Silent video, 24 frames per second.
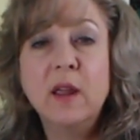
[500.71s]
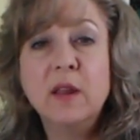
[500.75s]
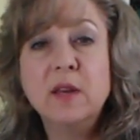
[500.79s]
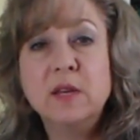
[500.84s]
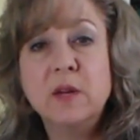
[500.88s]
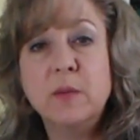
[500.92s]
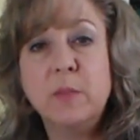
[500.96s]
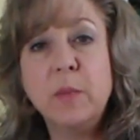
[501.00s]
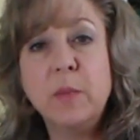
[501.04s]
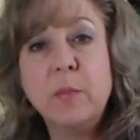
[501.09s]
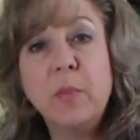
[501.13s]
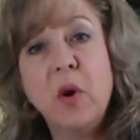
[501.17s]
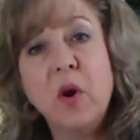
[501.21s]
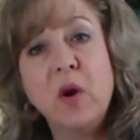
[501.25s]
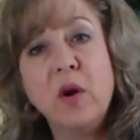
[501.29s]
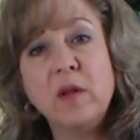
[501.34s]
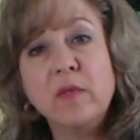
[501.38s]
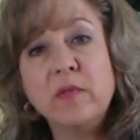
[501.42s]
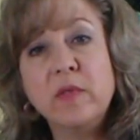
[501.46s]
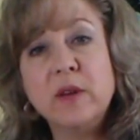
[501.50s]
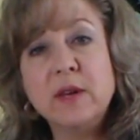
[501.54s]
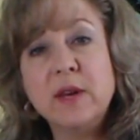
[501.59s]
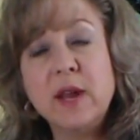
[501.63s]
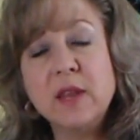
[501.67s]
to be part
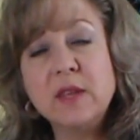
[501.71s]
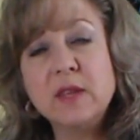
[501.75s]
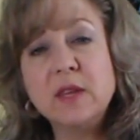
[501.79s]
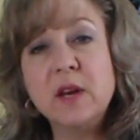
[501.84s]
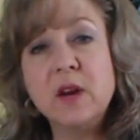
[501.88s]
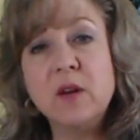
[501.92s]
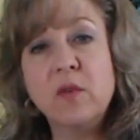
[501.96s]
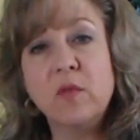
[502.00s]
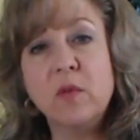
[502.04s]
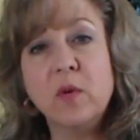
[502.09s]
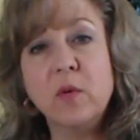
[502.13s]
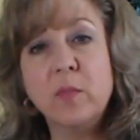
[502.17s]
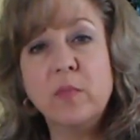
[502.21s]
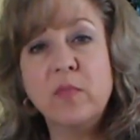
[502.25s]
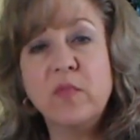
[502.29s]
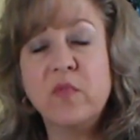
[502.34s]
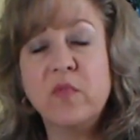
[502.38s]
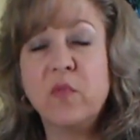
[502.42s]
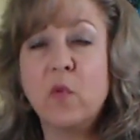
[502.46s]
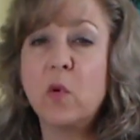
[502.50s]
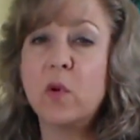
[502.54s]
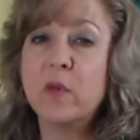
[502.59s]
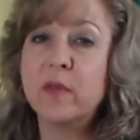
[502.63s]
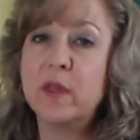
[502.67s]
of the testing group
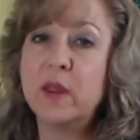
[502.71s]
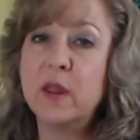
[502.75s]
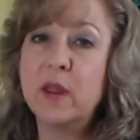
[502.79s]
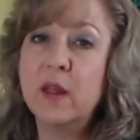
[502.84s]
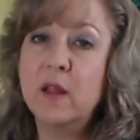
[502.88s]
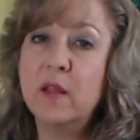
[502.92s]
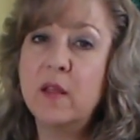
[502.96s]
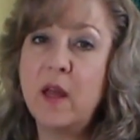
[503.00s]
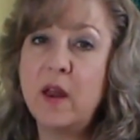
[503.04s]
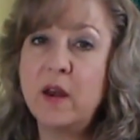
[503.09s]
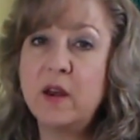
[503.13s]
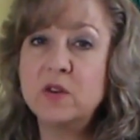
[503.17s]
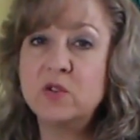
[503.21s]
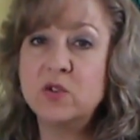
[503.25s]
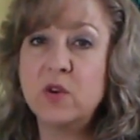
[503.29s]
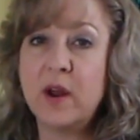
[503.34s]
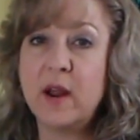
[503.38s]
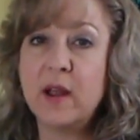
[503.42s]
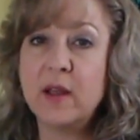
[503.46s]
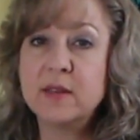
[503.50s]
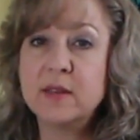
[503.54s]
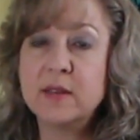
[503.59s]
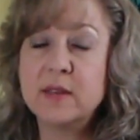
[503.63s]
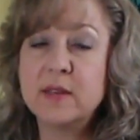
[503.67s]
for the Alana
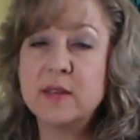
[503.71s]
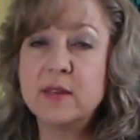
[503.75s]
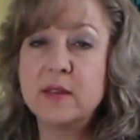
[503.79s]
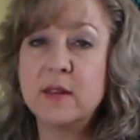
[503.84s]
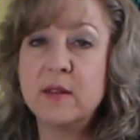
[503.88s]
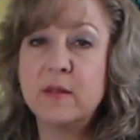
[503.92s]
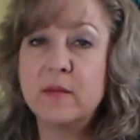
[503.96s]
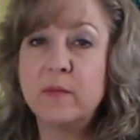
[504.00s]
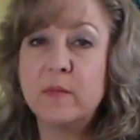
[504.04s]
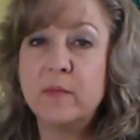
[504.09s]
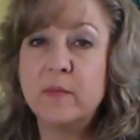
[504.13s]
dress.